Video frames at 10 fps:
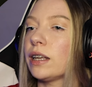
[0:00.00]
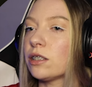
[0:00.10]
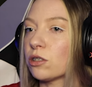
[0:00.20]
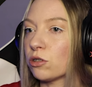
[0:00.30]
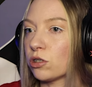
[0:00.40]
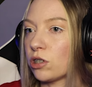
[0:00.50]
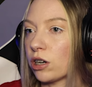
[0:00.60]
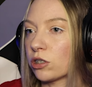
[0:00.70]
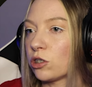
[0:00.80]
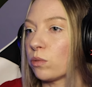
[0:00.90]
Thanks to
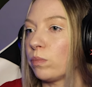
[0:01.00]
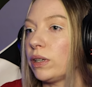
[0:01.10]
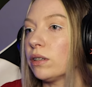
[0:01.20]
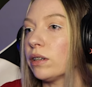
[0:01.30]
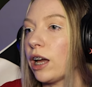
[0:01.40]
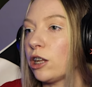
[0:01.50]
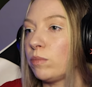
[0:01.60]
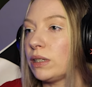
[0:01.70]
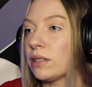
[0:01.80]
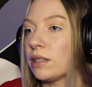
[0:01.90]
Dr. Pierre
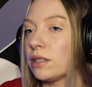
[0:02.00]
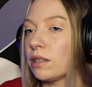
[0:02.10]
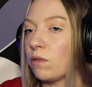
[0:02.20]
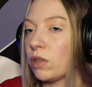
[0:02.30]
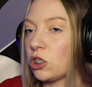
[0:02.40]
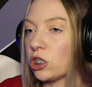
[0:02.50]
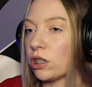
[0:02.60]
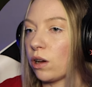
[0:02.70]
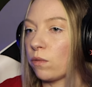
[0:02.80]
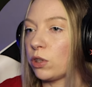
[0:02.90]
Edmiston's
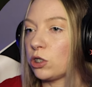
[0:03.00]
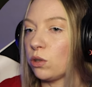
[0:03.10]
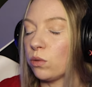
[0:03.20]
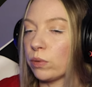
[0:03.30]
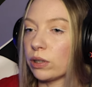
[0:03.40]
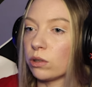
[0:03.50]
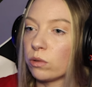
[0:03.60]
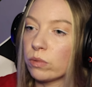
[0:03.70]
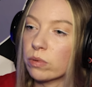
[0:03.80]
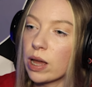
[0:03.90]
invention of the tooth wheel,
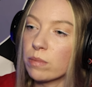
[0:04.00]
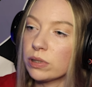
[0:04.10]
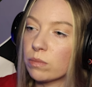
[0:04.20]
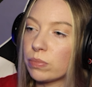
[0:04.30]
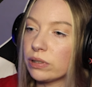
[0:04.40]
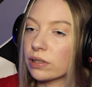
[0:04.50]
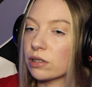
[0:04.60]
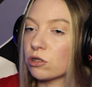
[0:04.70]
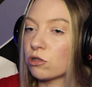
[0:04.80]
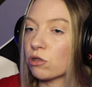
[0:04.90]
we were able to build a
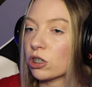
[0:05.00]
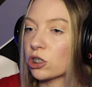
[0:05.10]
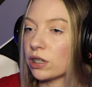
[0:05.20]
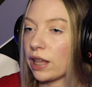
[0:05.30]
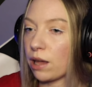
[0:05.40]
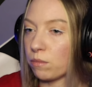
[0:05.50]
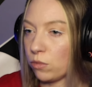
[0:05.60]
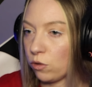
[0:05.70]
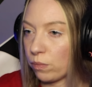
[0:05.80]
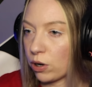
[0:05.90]
construction that
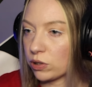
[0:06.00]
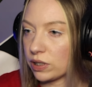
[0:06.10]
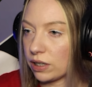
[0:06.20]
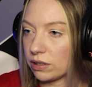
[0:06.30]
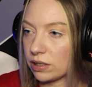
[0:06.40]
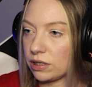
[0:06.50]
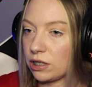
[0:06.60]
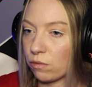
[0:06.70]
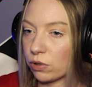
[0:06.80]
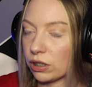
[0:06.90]
moved personnel to
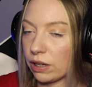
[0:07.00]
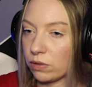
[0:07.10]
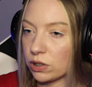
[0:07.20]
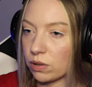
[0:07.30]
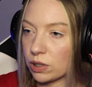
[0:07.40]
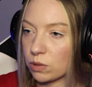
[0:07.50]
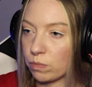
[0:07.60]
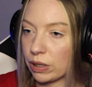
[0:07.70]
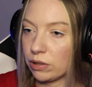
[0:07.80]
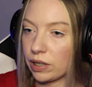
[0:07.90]
different levels of this
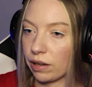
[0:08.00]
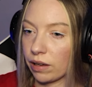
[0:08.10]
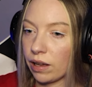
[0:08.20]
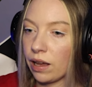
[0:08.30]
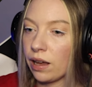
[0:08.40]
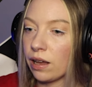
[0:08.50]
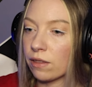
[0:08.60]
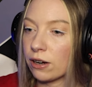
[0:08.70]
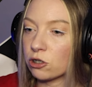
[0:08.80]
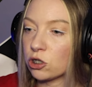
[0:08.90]
building.
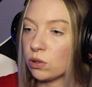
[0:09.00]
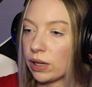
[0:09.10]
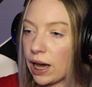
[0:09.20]
There are two